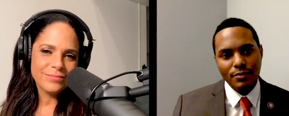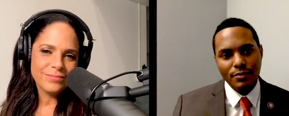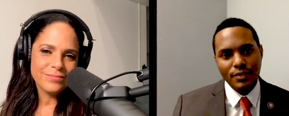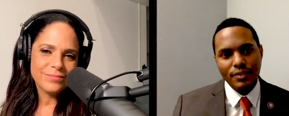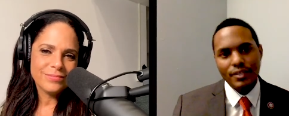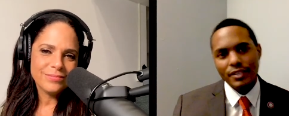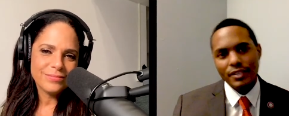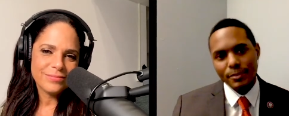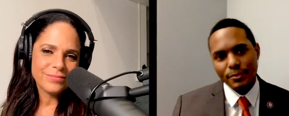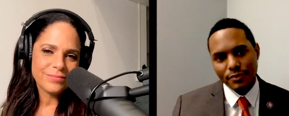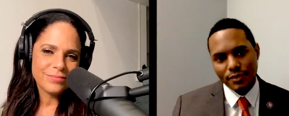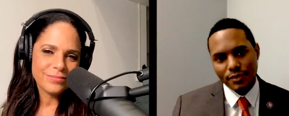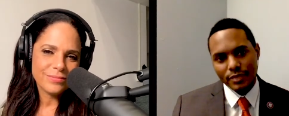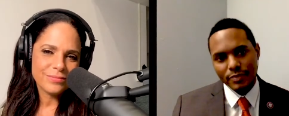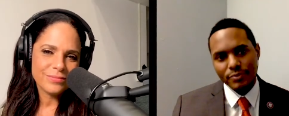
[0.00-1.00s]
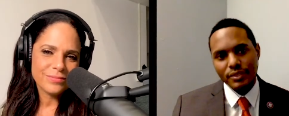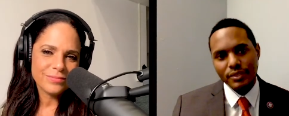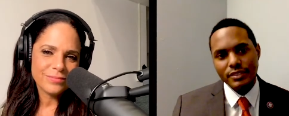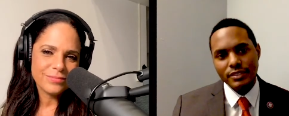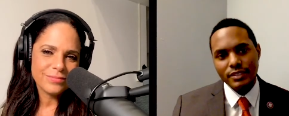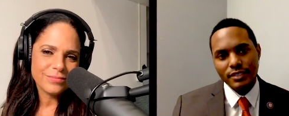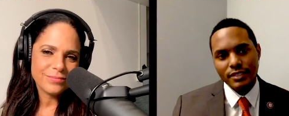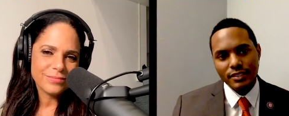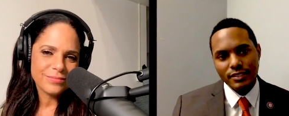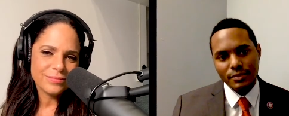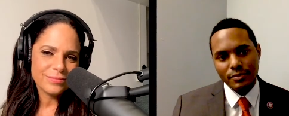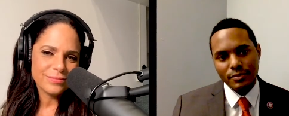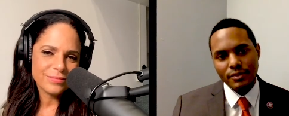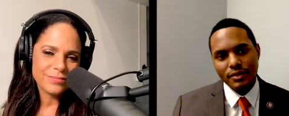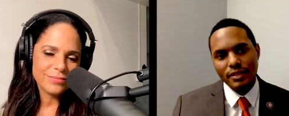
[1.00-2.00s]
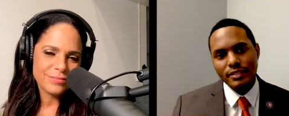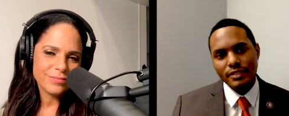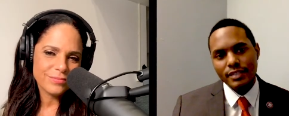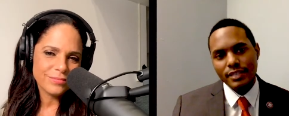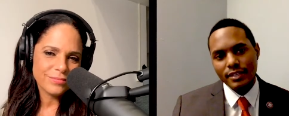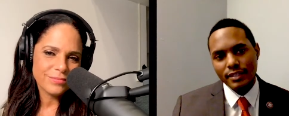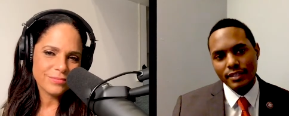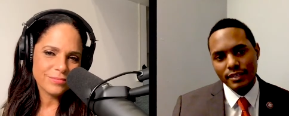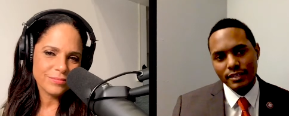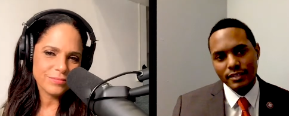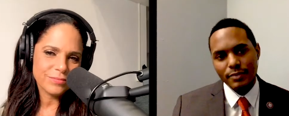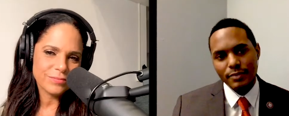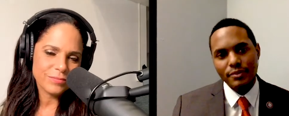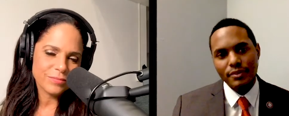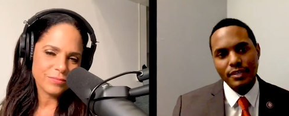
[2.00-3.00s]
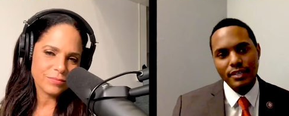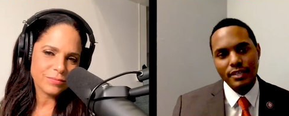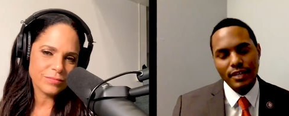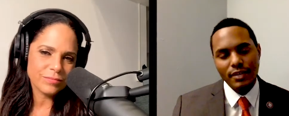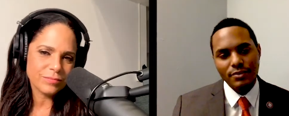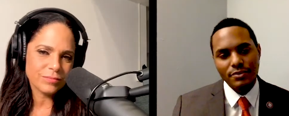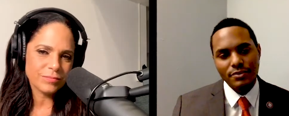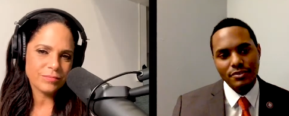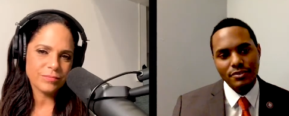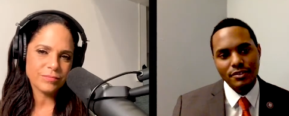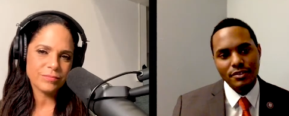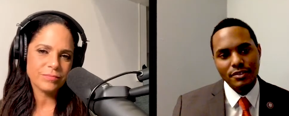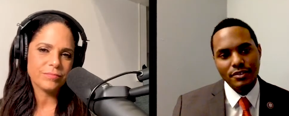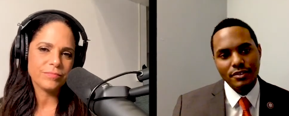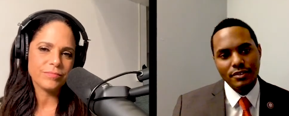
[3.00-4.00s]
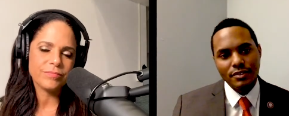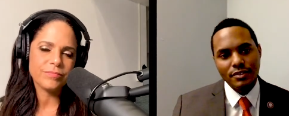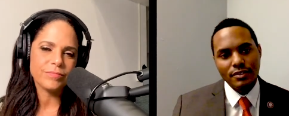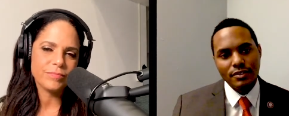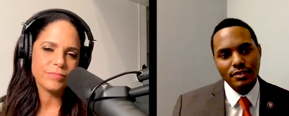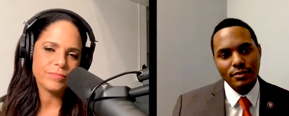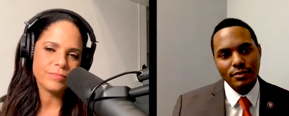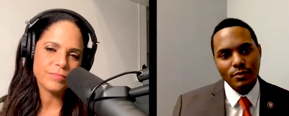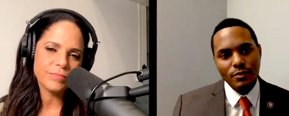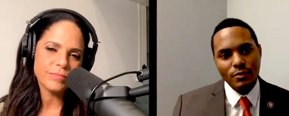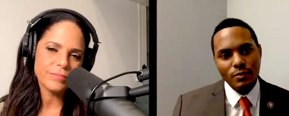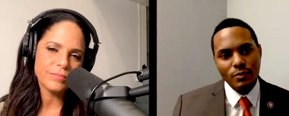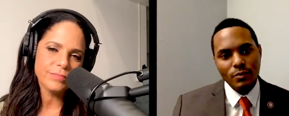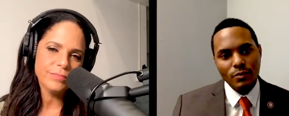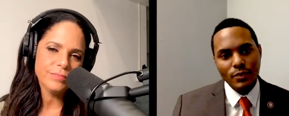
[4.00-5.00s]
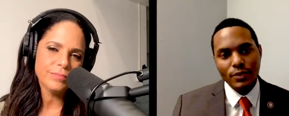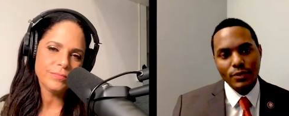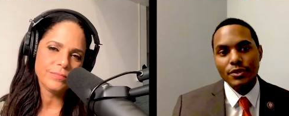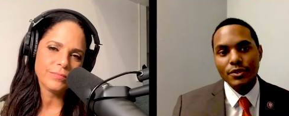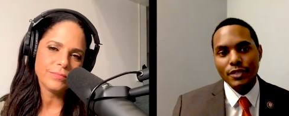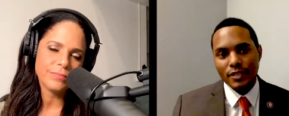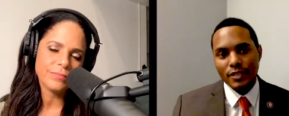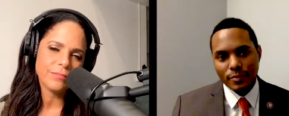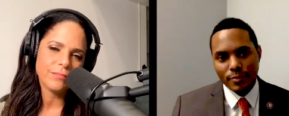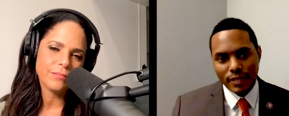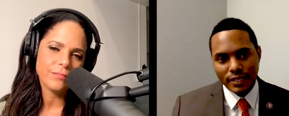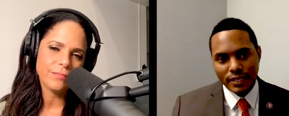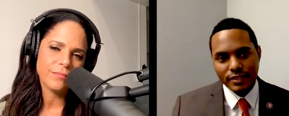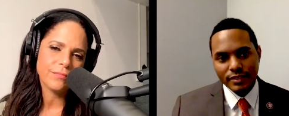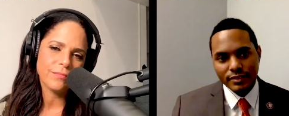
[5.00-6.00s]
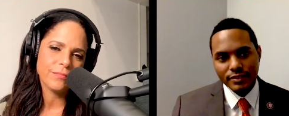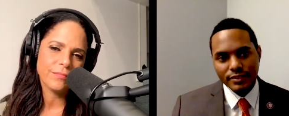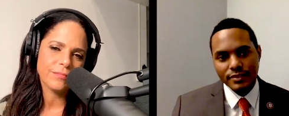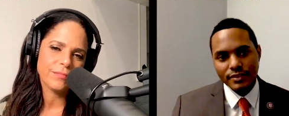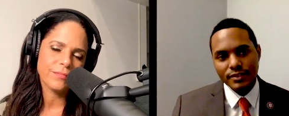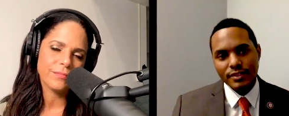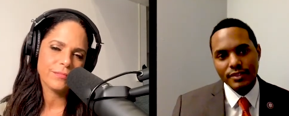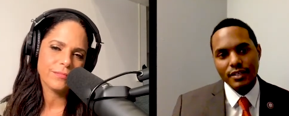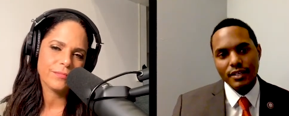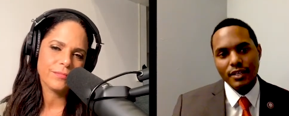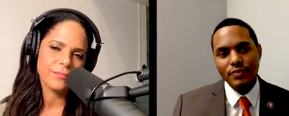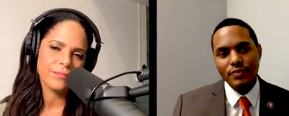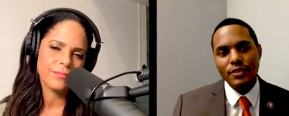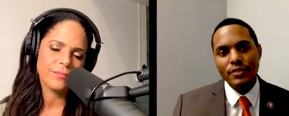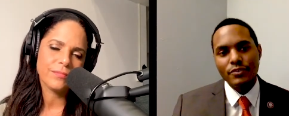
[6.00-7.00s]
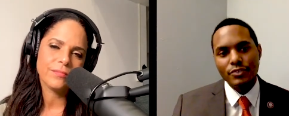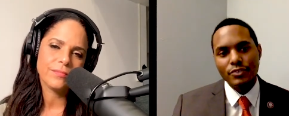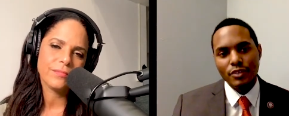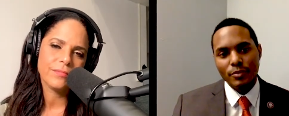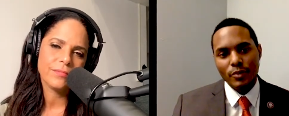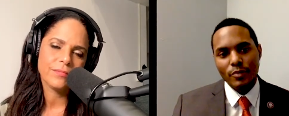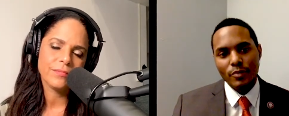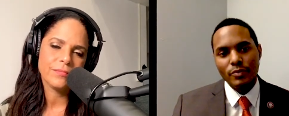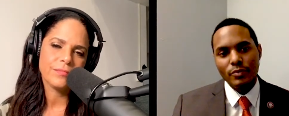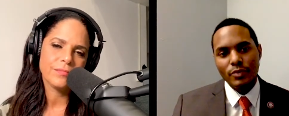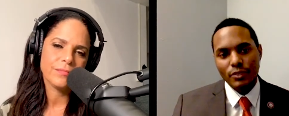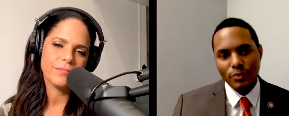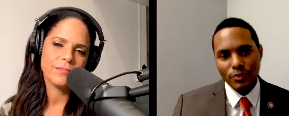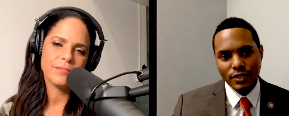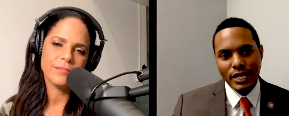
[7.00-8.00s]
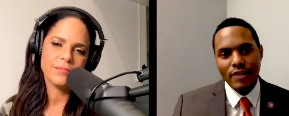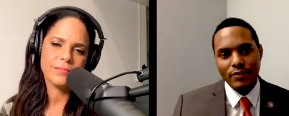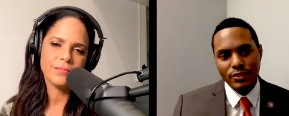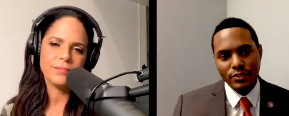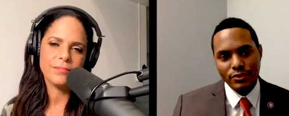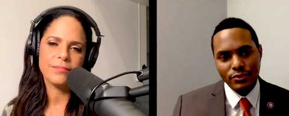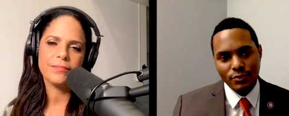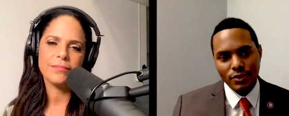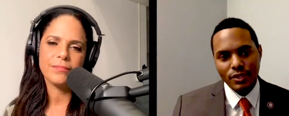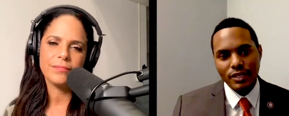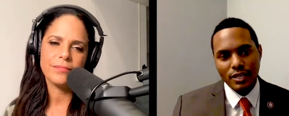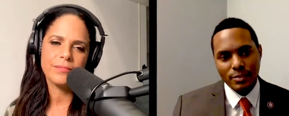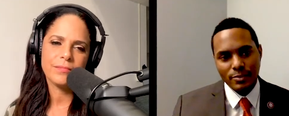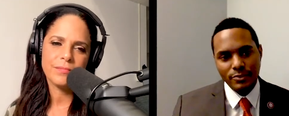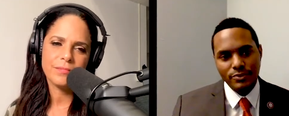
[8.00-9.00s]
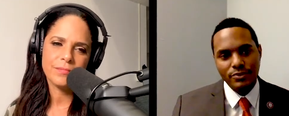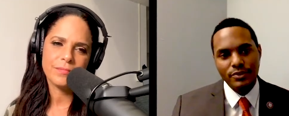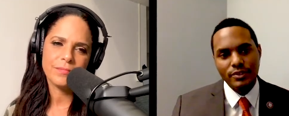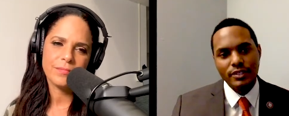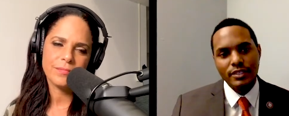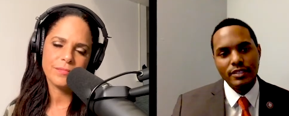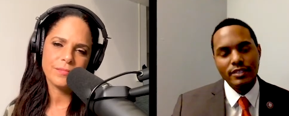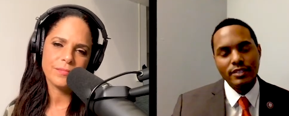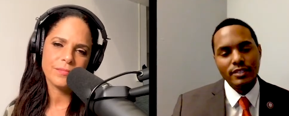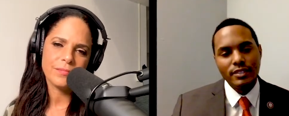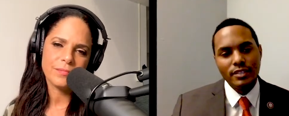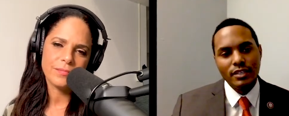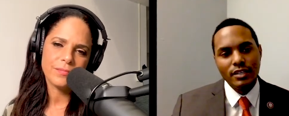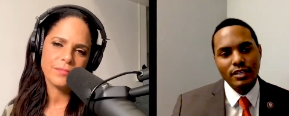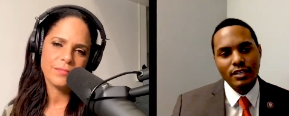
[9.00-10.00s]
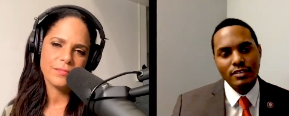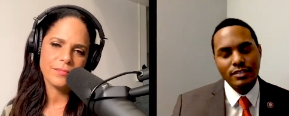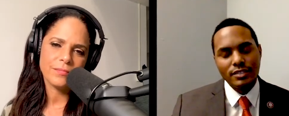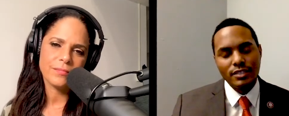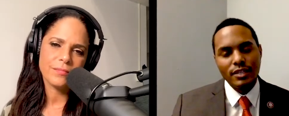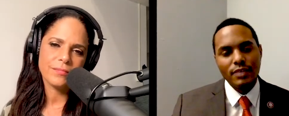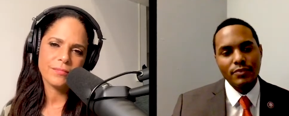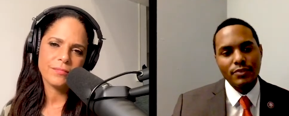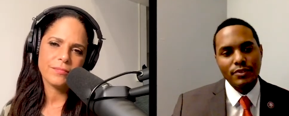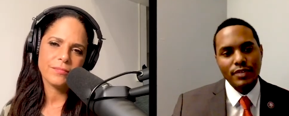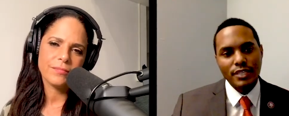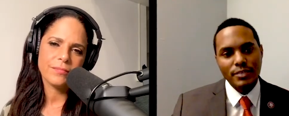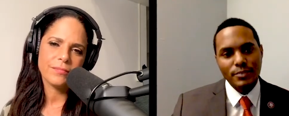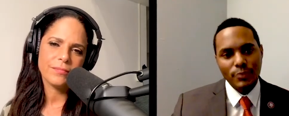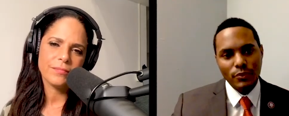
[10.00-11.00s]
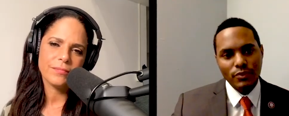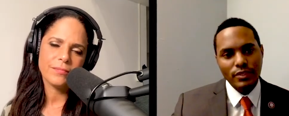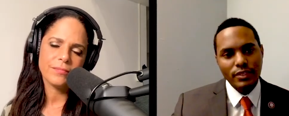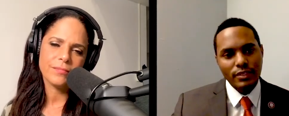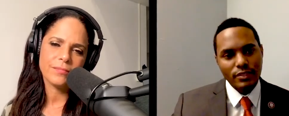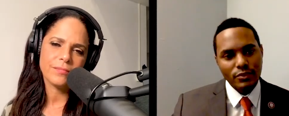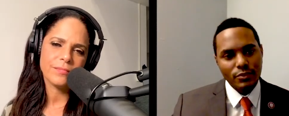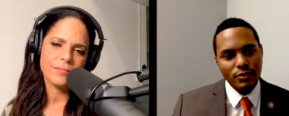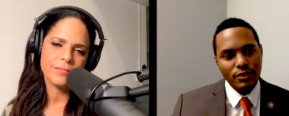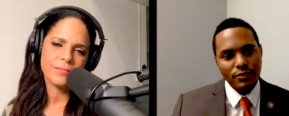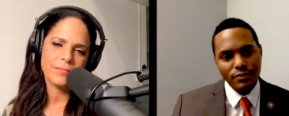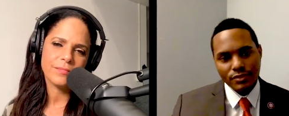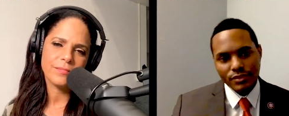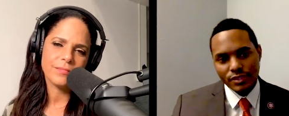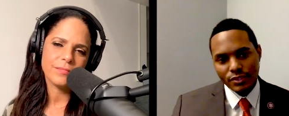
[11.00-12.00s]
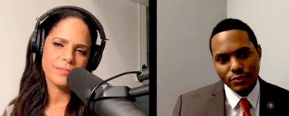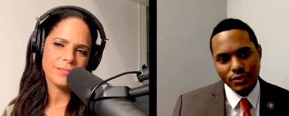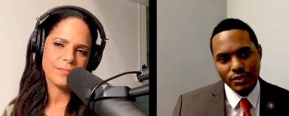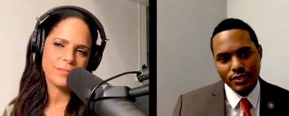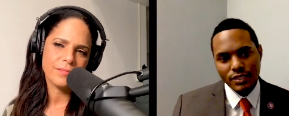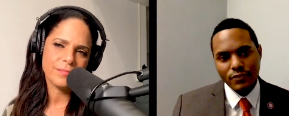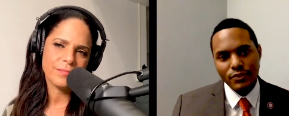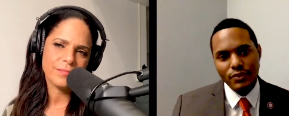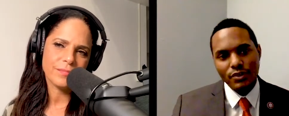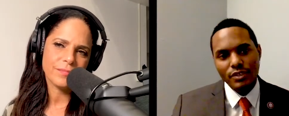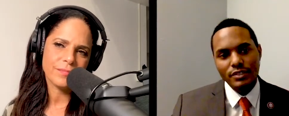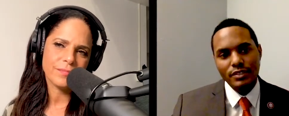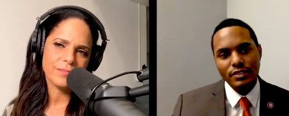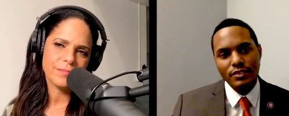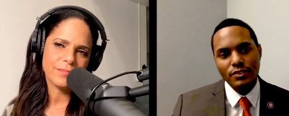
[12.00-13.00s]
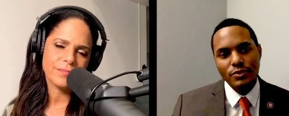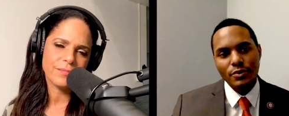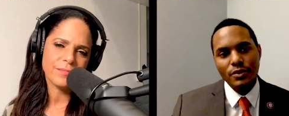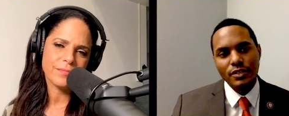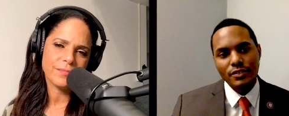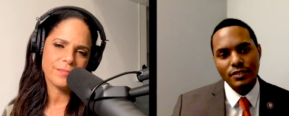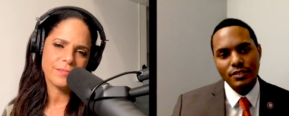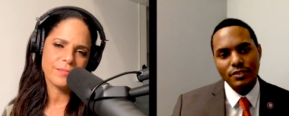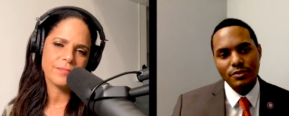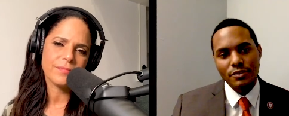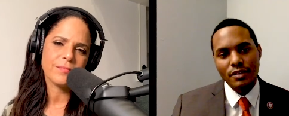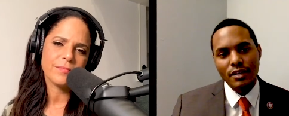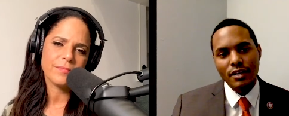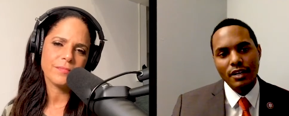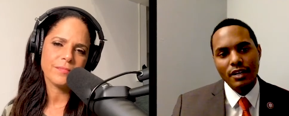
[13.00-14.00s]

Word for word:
Speaker 1: with a Democratic president and a Democratic Senate and a Democratic House, we could have the makings of the FDR movement. We could have a historic opportunity to govern as boldly in the 21st century as FDR did in the 20th century.